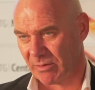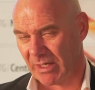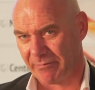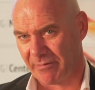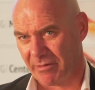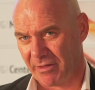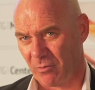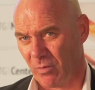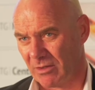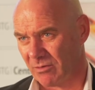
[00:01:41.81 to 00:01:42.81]
We have, I think,
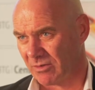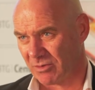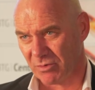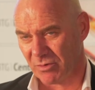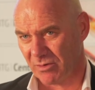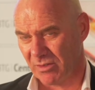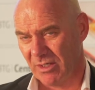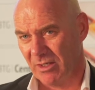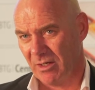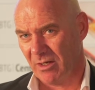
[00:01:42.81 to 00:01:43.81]
1 or 2
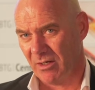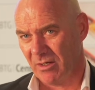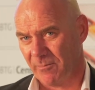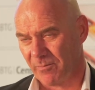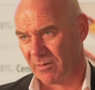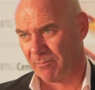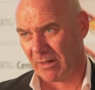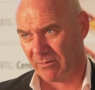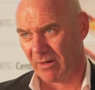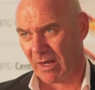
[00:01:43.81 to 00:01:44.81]

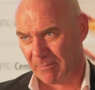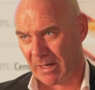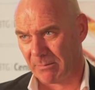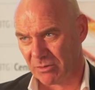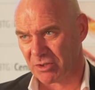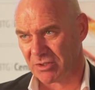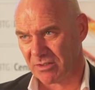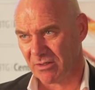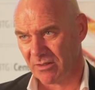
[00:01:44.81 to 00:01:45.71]
are published